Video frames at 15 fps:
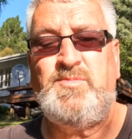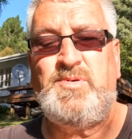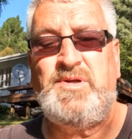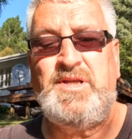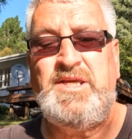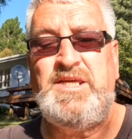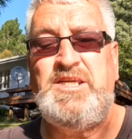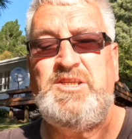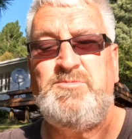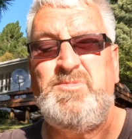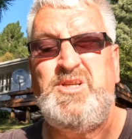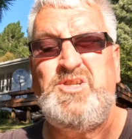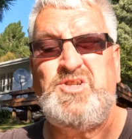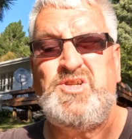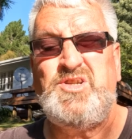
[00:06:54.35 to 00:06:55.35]
please
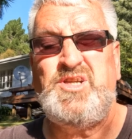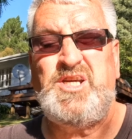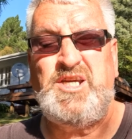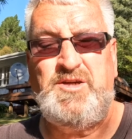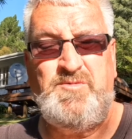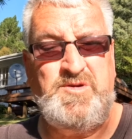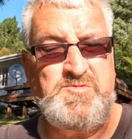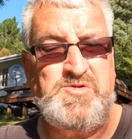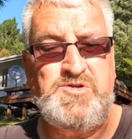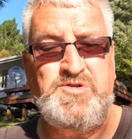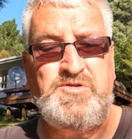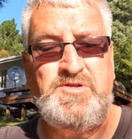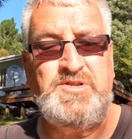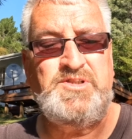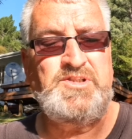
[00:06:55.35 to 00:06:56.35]
mention Kiwi
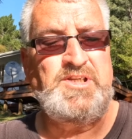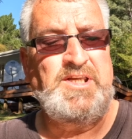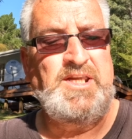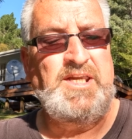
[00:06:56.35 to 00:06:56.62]
Wanderers,